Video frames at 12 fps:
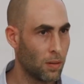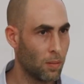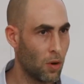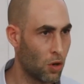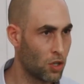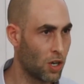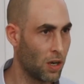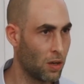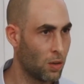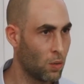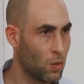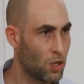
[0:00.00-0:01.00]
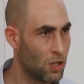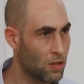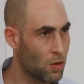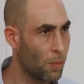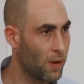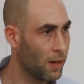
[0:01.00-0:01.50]
blockchain, which is
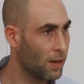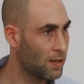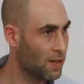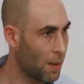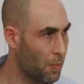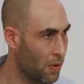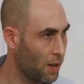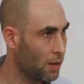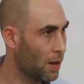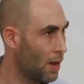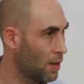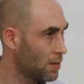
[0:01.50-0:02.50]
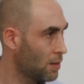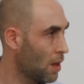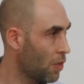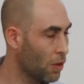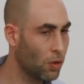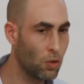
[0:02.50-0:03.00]
completely separate and has
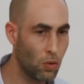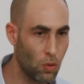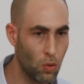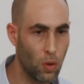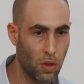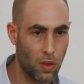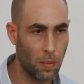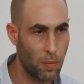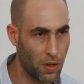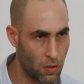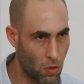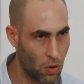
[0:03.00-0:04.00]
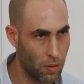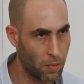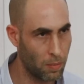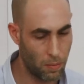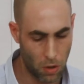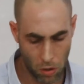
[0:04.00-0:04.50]
nothing to do with the Bitcoin
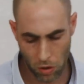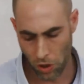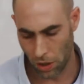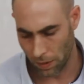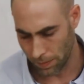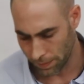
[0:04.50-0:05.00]
blockchain.